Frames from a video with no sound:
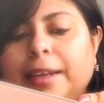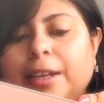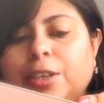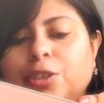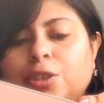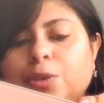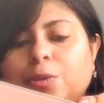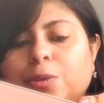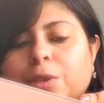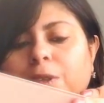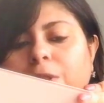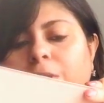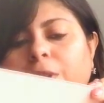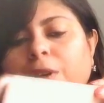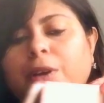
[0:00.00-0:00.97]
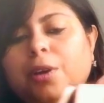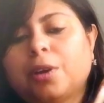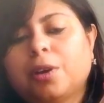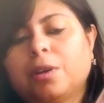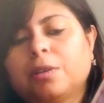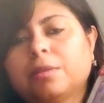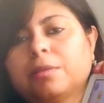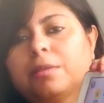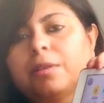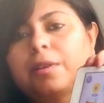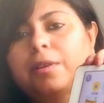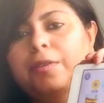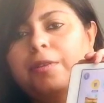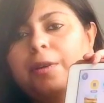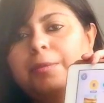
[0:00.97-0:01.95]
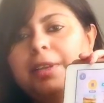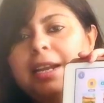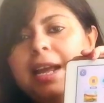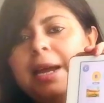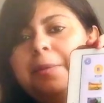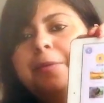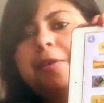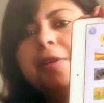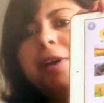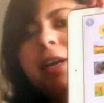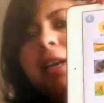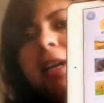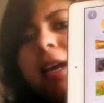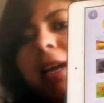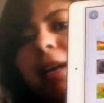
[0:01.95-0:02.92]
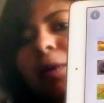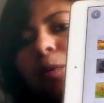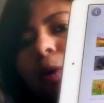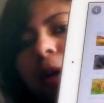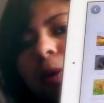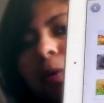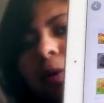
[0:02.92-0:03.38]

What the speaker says: he can choose from the library, like what